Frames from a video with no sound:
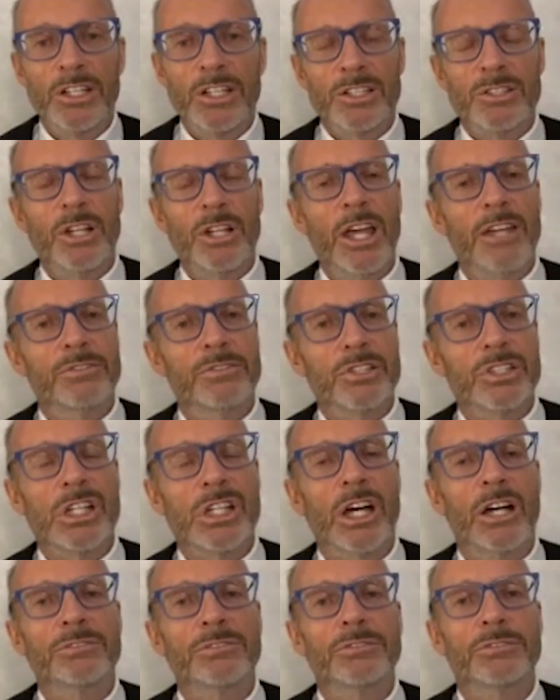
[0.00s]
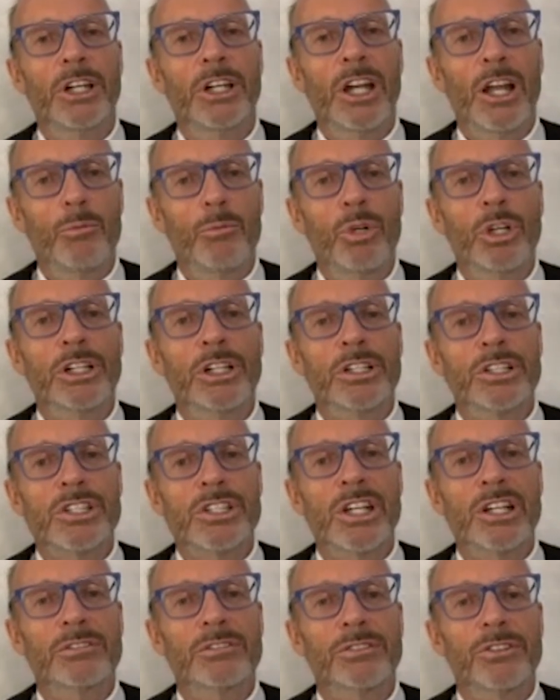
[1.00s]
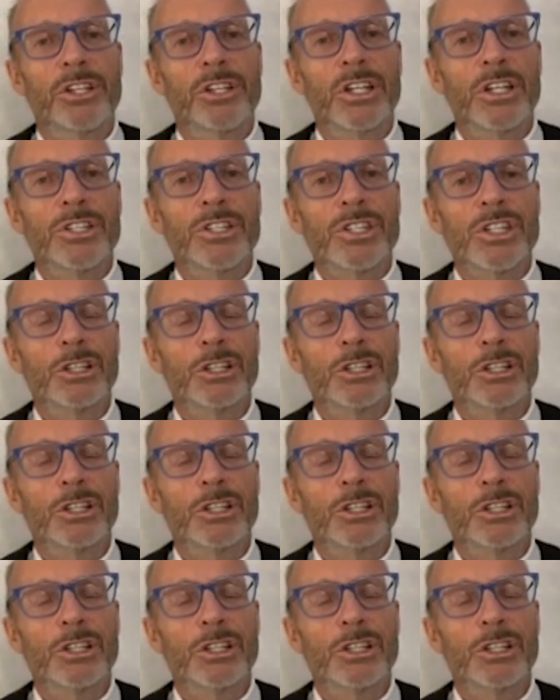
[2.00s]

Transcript: life is tough and I'm willing to settle for this.